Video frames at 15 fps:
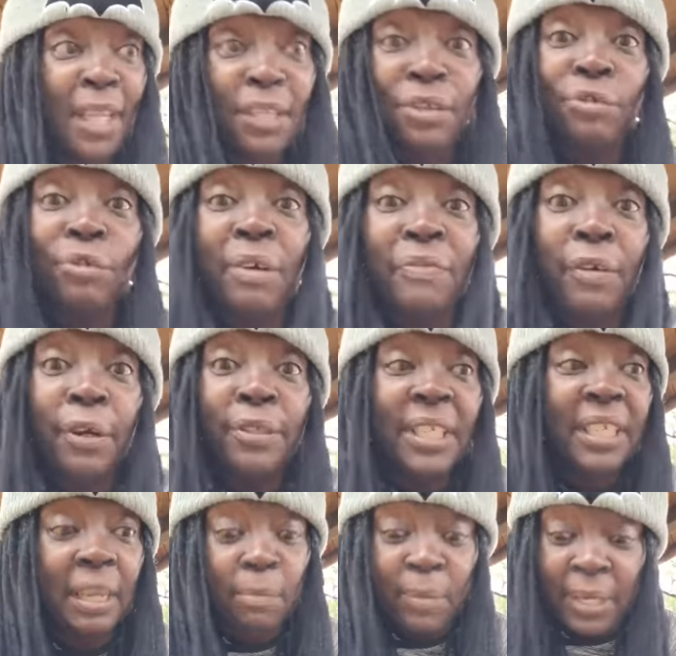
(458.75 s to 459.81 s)
You do it first,
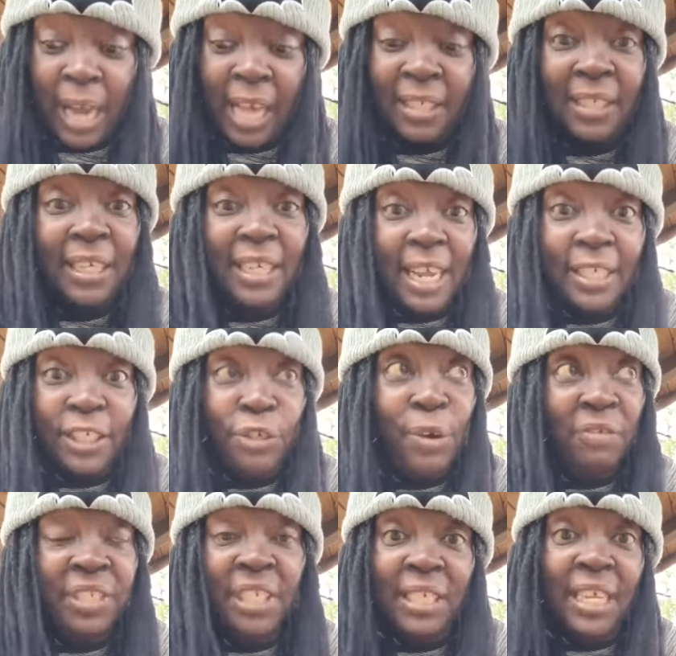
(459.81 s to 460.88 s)
and then when I see that you
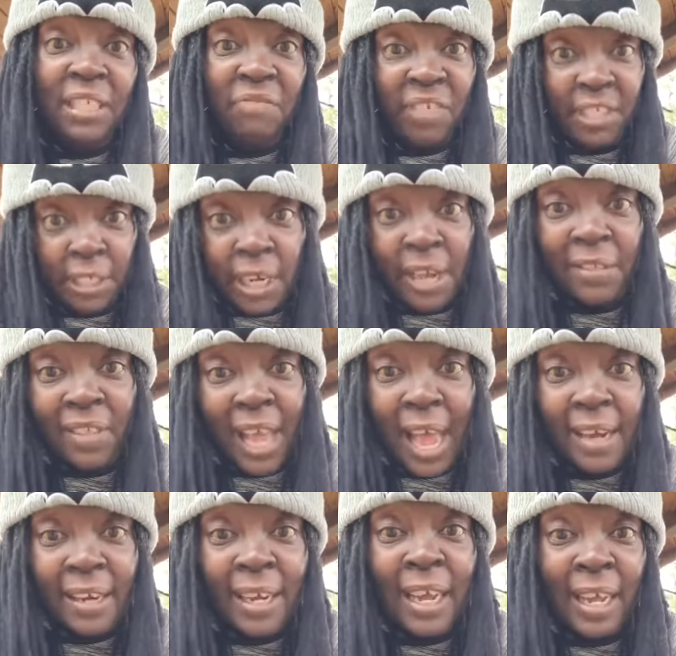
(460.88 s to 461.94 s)
have successfully done
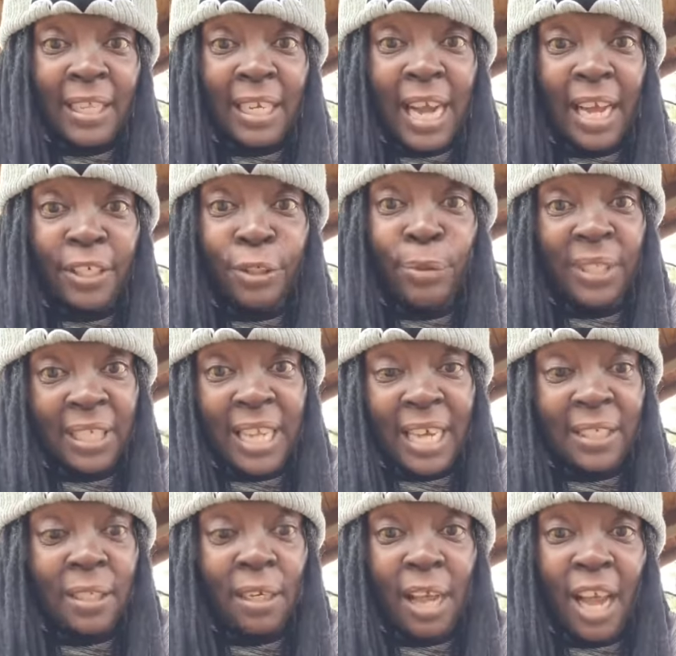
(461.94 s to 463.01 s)
that, then I'll do it. See,
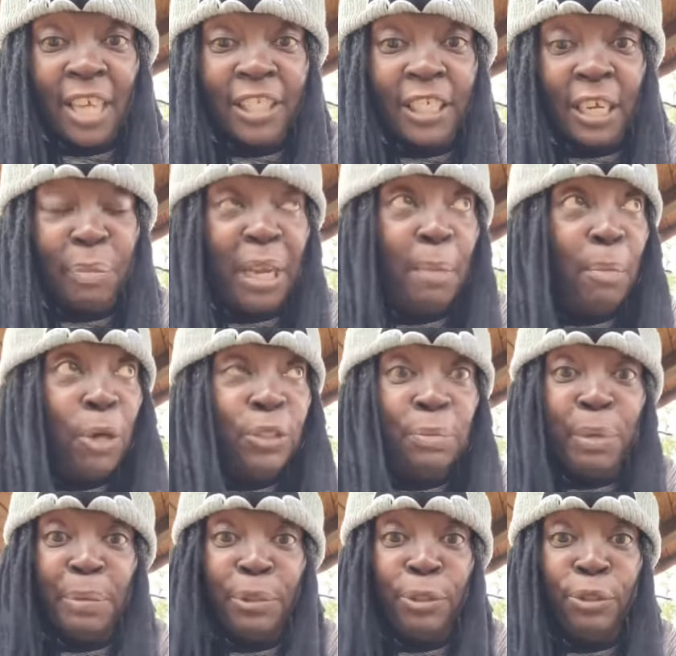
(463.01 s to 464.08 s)
that's the logic in me. And
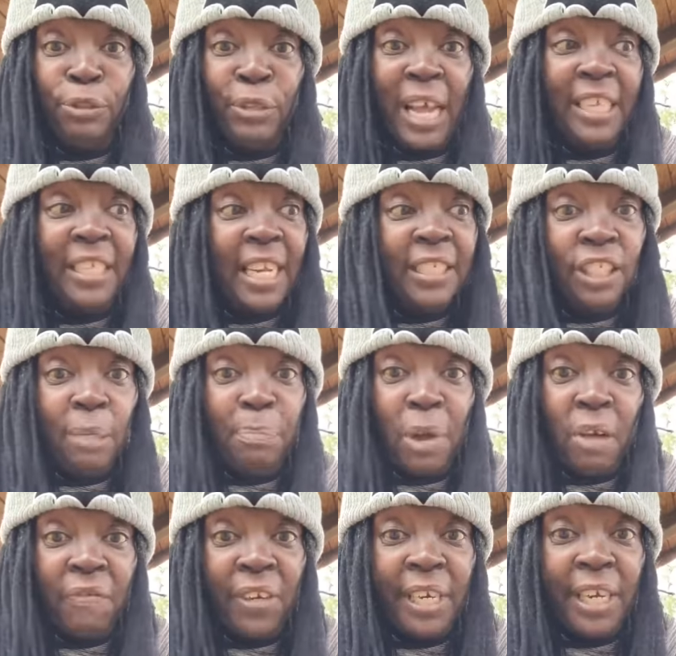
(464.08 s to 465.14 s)
most people who do that, they jump
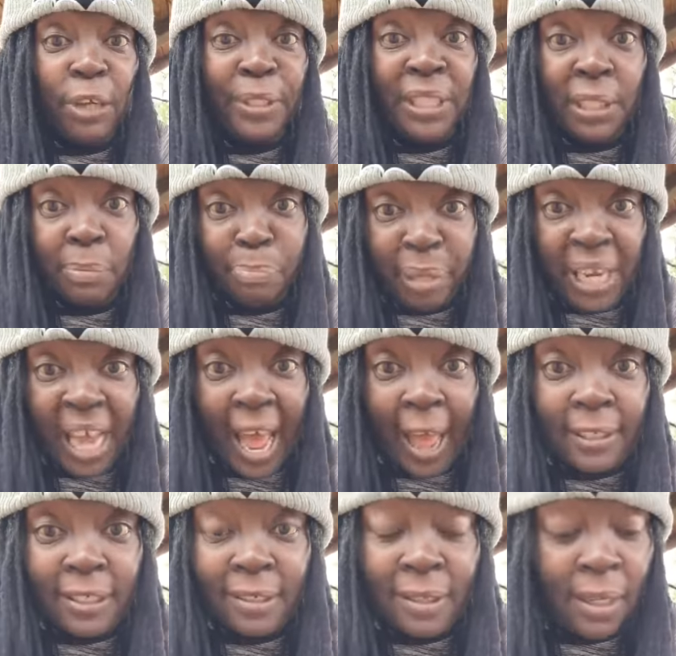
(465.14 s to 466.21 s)
off and they go
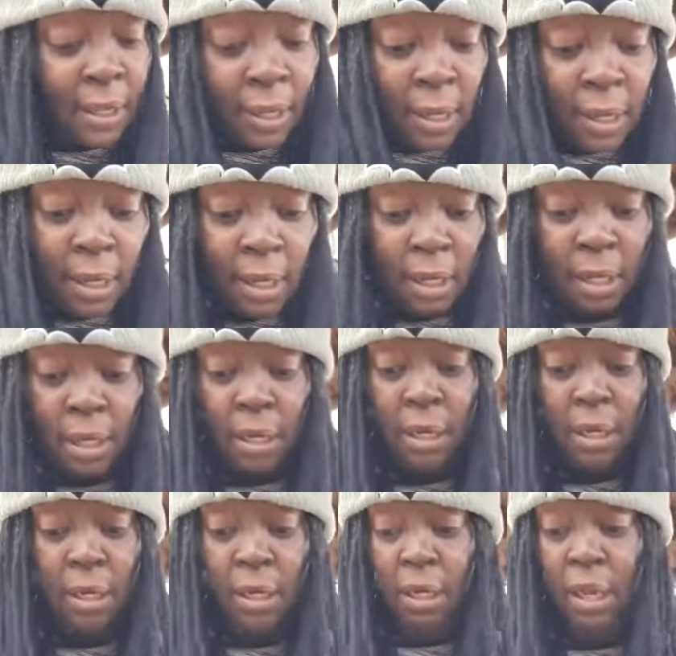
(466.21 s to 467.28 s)
splat.
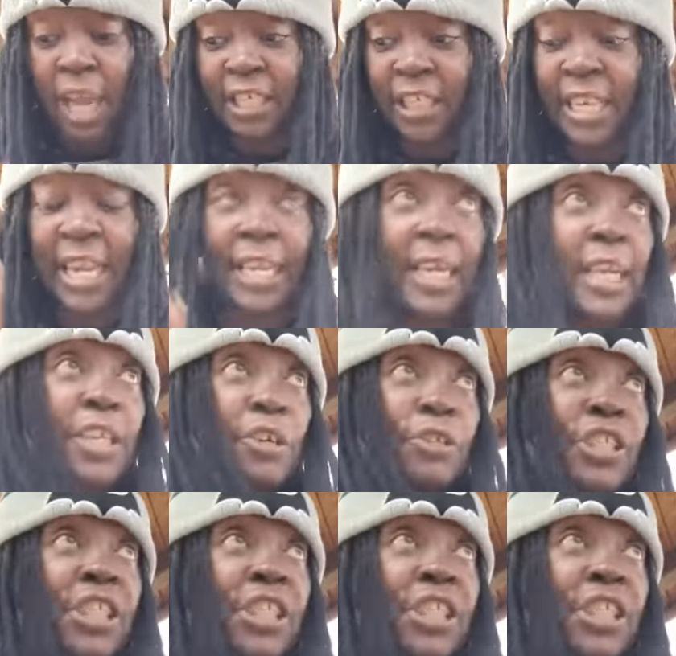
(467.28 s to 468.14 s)
Logic ain't in your